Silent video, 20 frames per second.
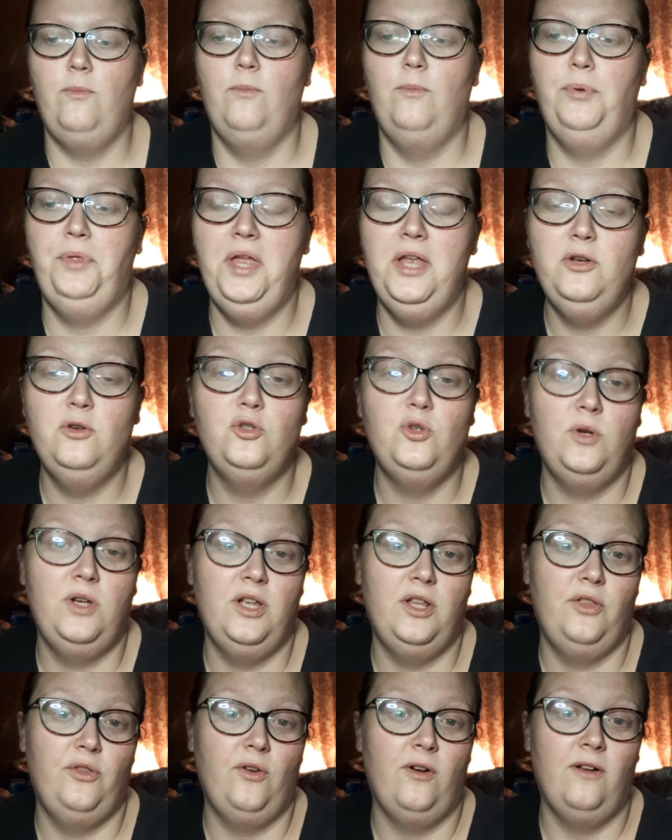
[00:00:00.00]
planned on doing
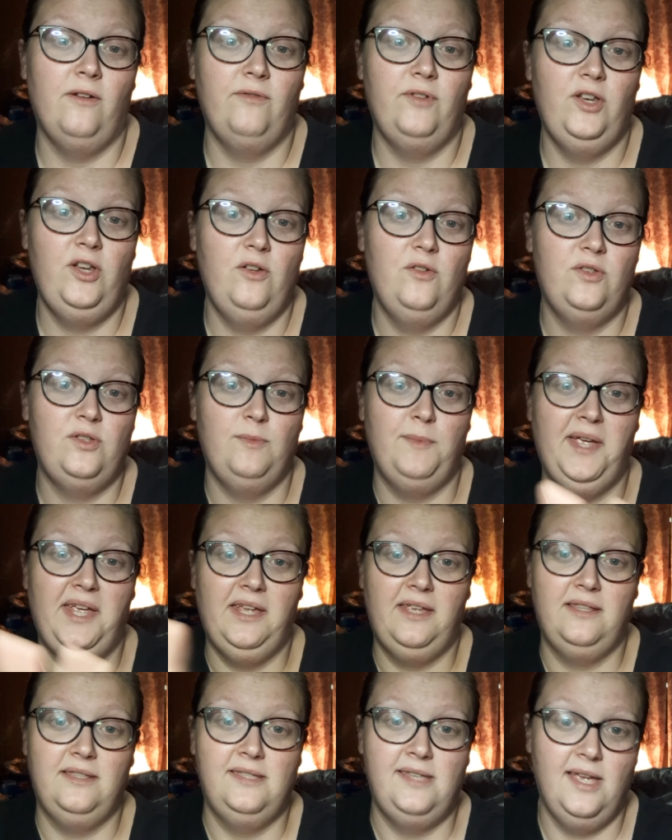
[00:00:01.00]
another haul video, so my
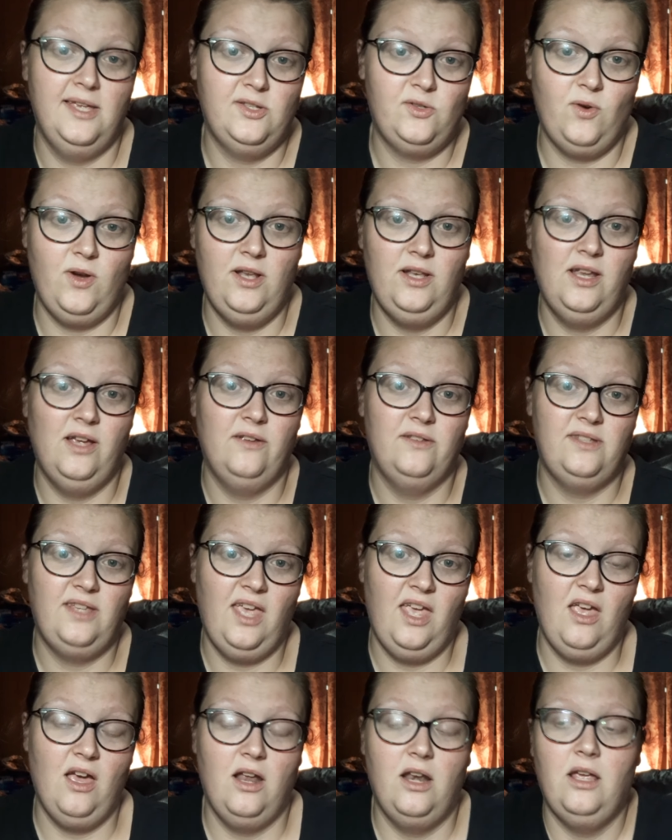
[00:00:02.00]
desk right now is
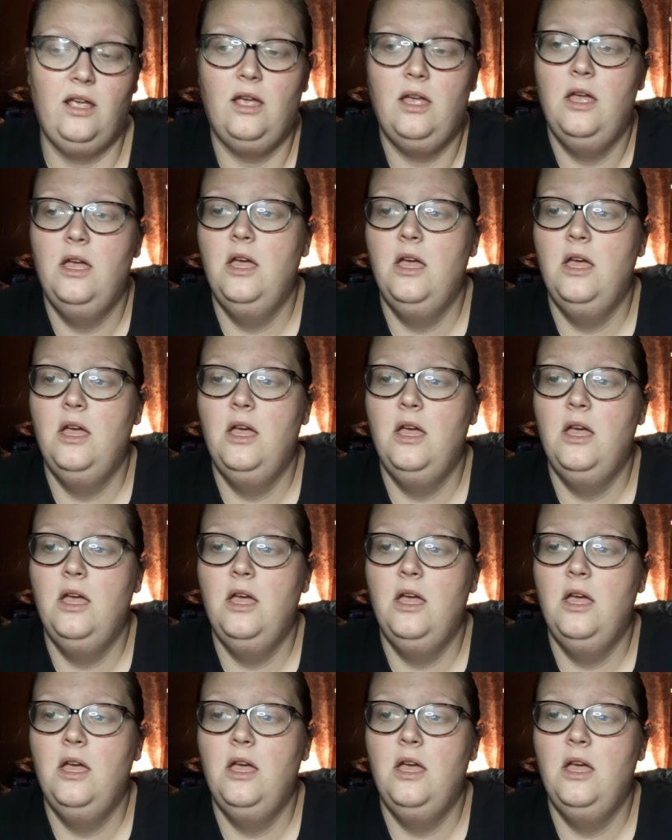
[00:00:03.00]
chaotic.